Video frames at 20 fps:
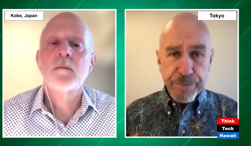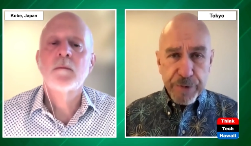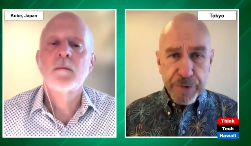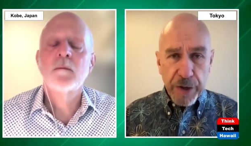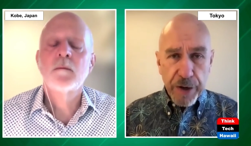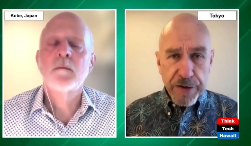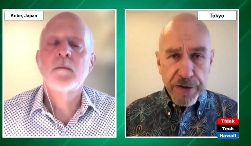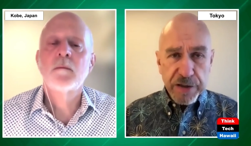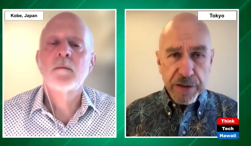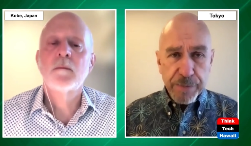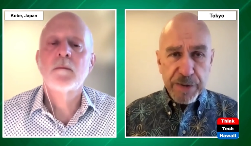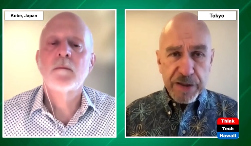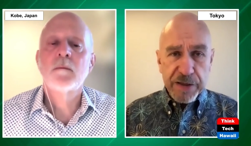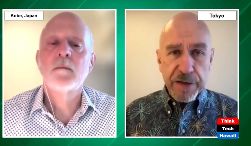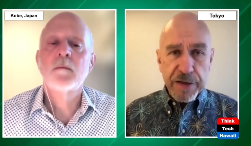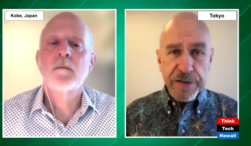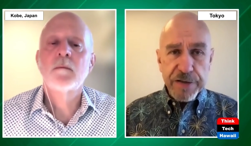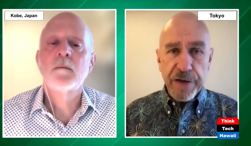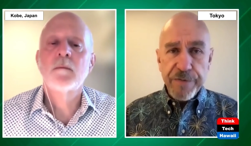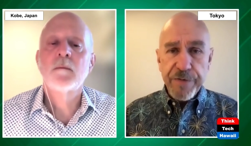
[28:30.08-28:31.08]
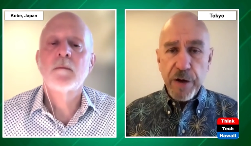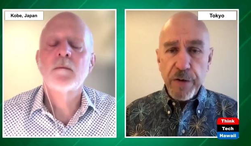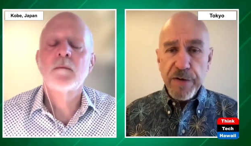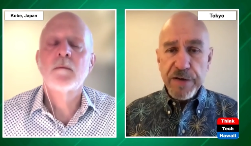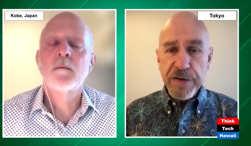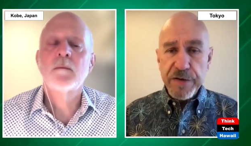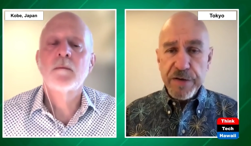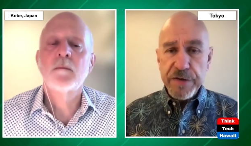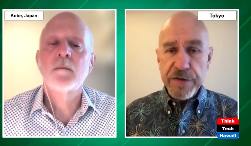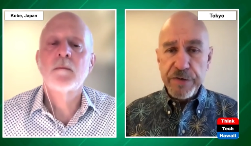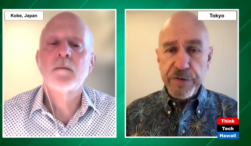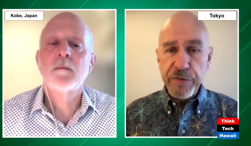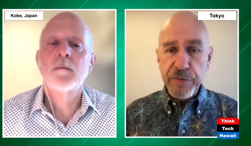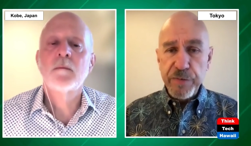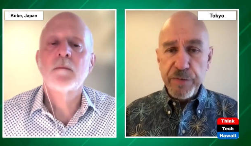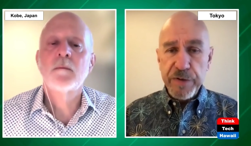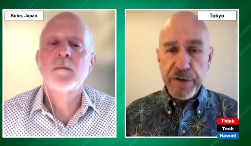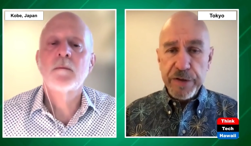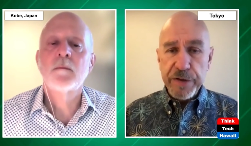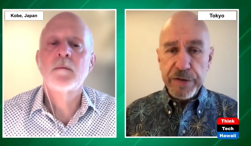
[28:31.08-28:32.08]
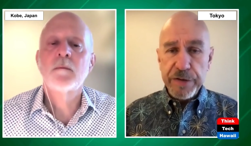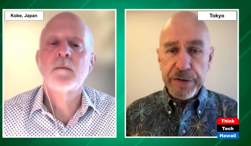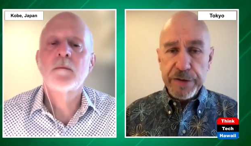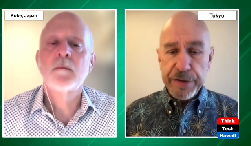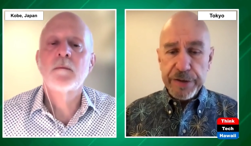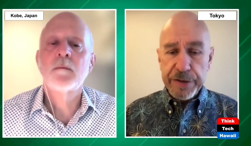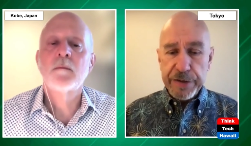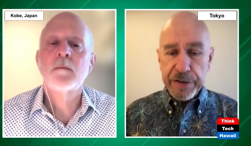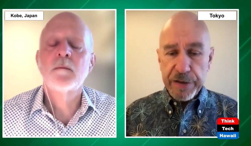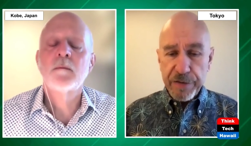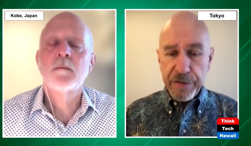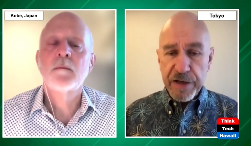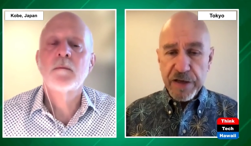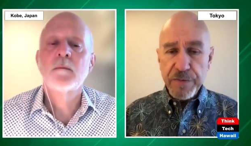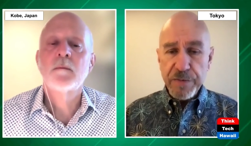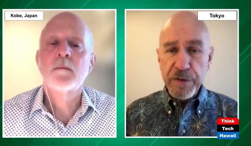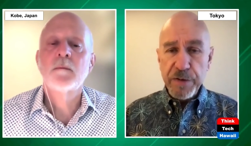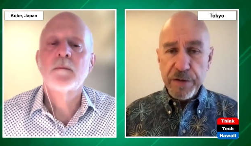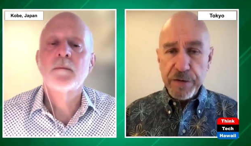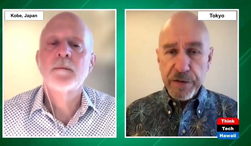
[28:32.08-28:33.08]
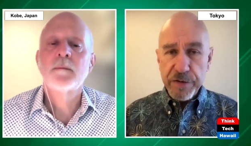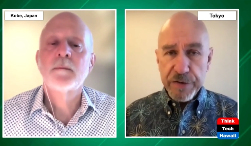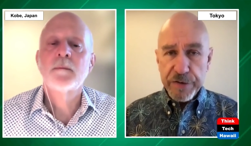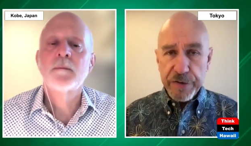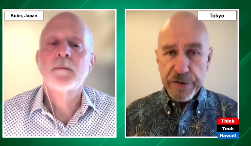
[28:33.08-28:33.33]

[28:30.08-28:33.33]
Speaker 1: largely because I've always assumed that an investment in a